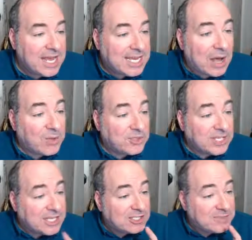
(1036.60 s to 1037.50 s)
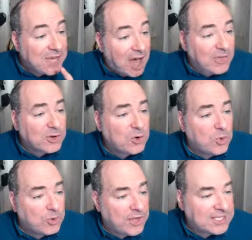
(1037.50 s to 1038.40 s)
Now, there's some other
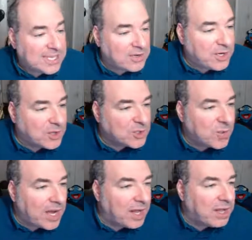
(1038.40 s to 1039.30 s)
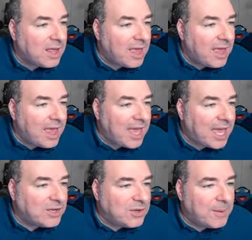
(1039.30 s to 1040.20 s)
cool things out here as well.
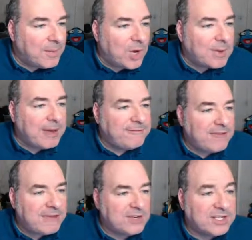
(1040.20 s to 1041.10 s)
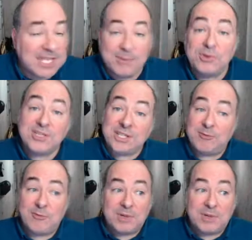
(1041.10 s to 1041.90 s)
And one of my favorite examples, because I'm from